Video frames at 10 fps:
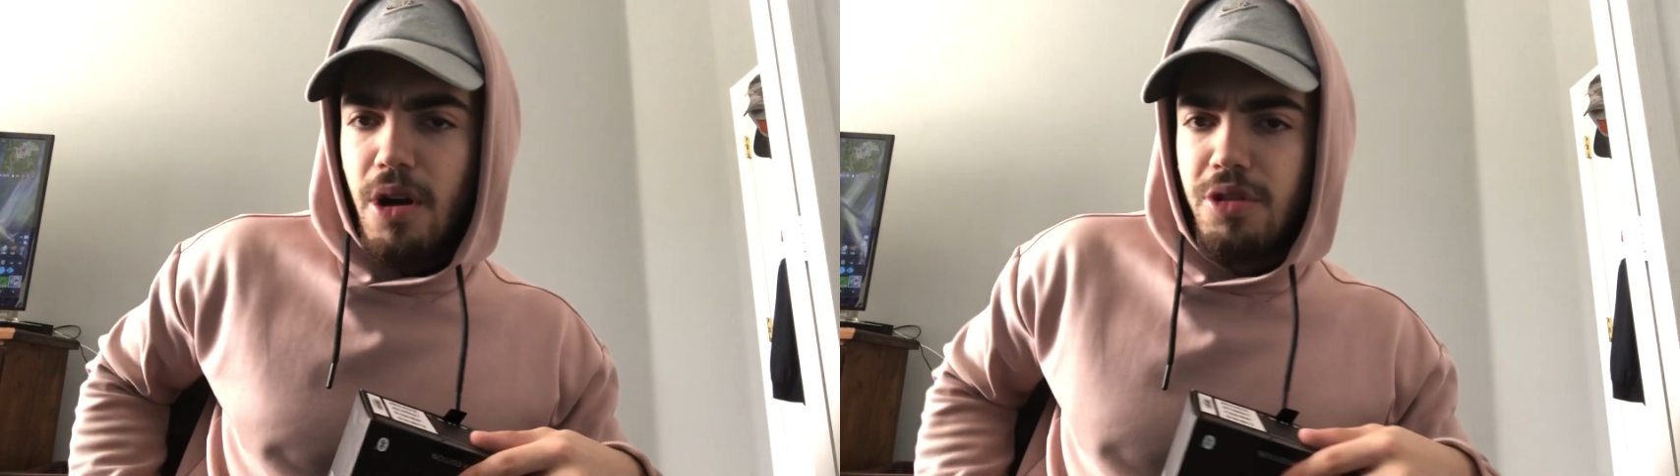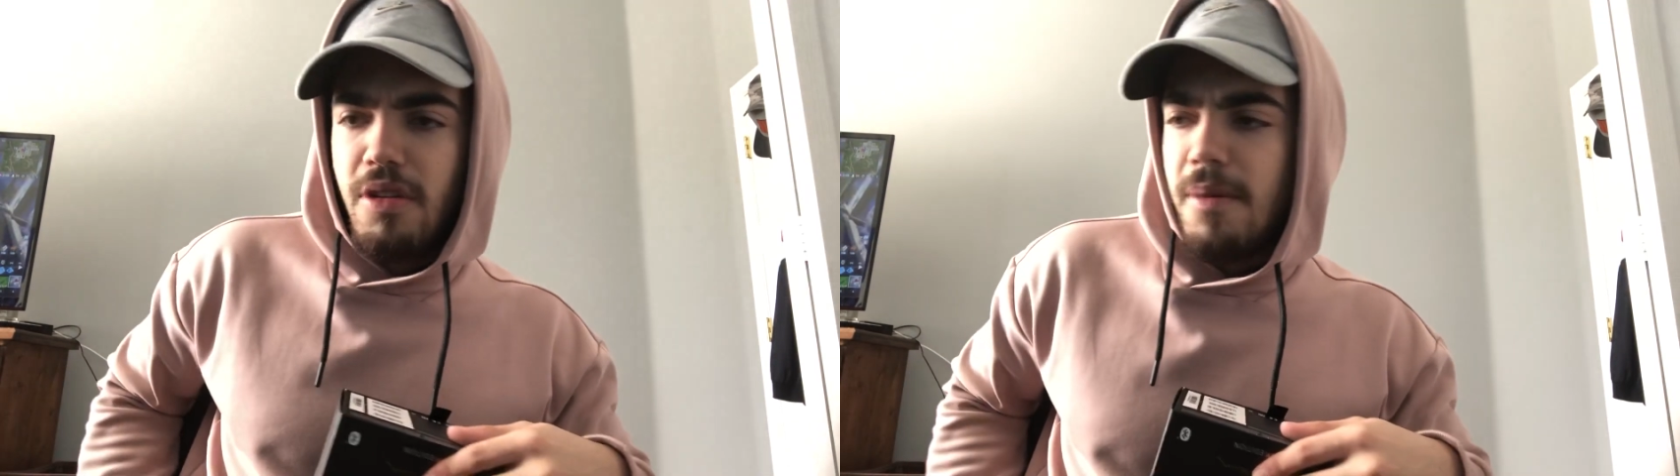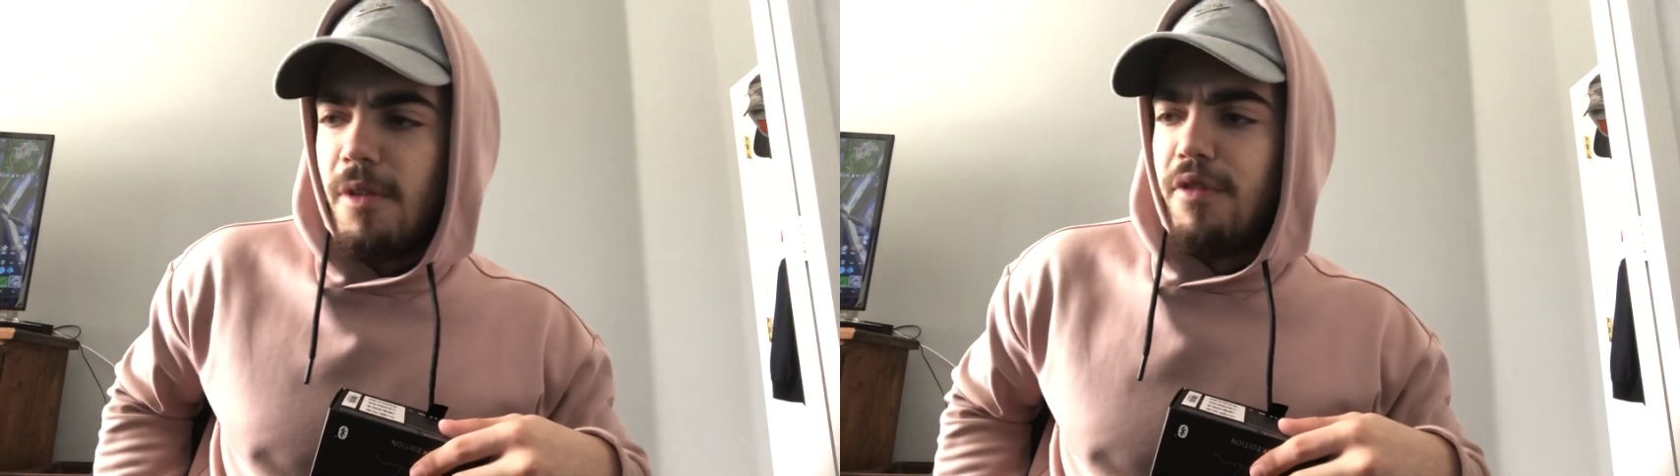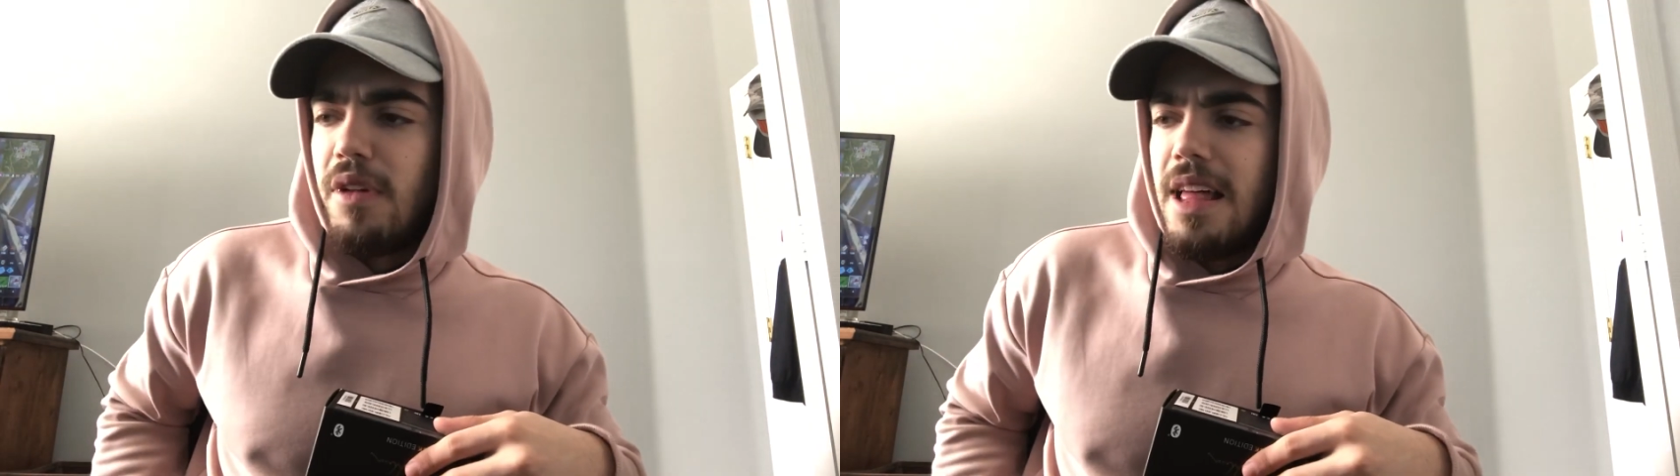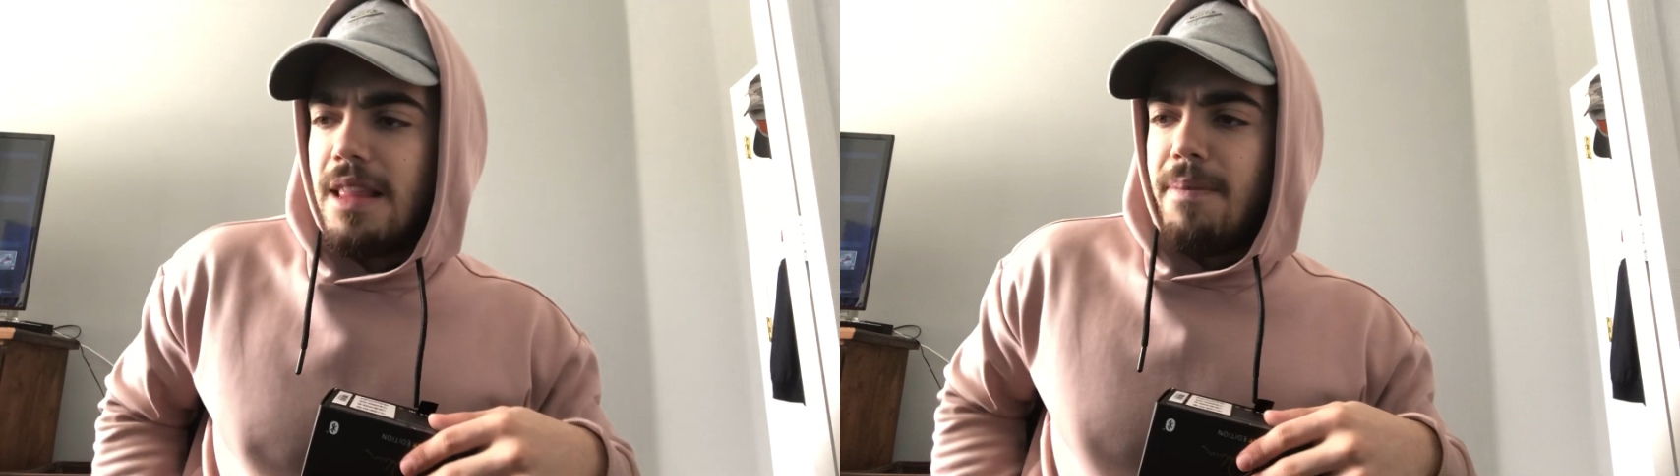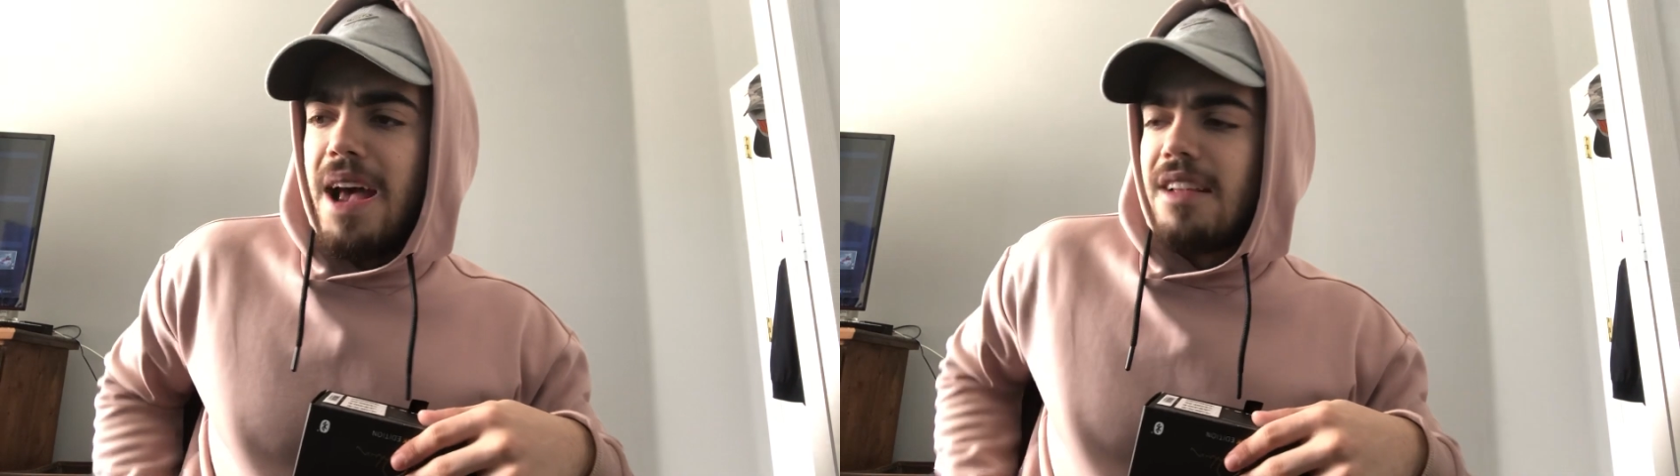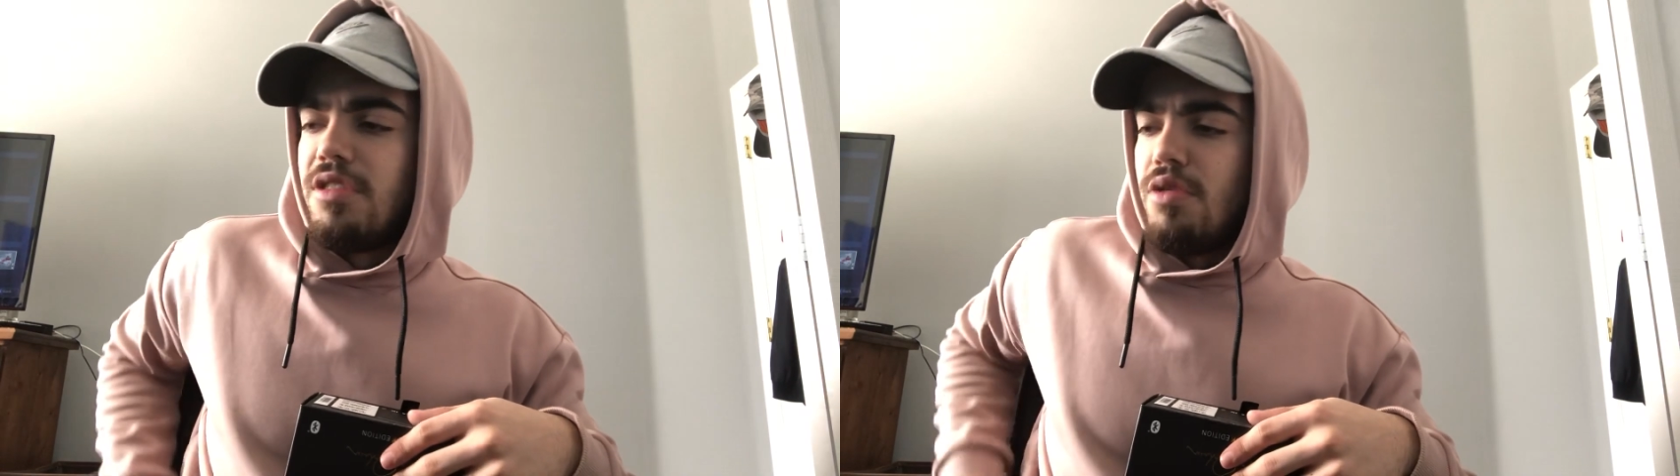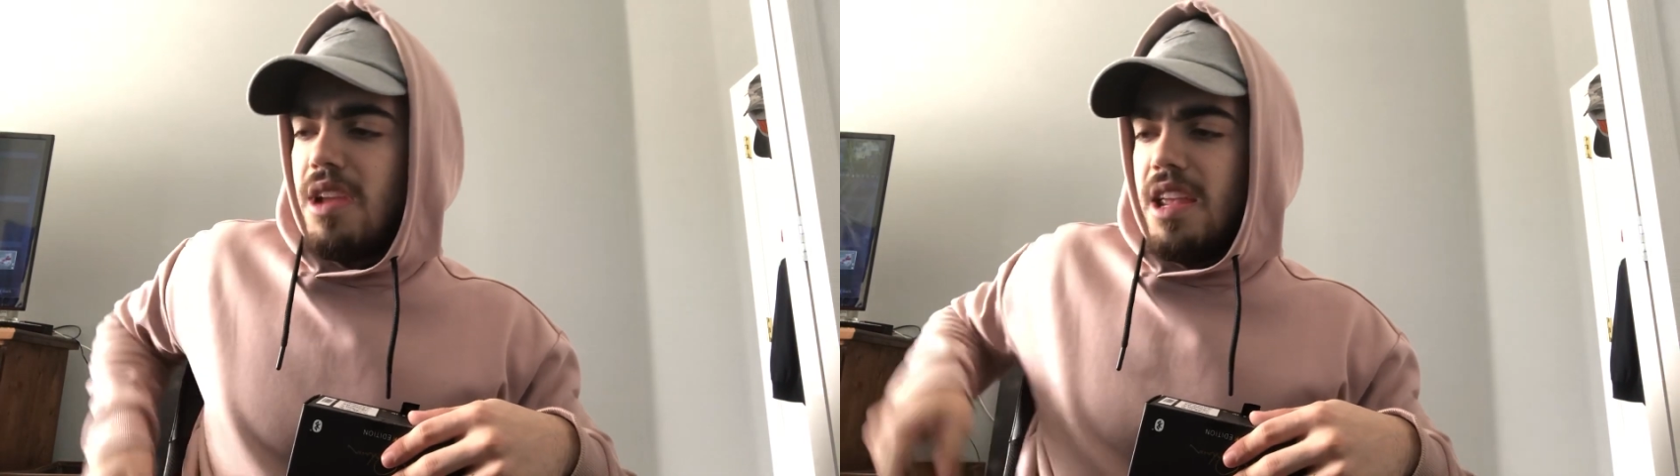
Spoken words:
Under Armour for like the past 3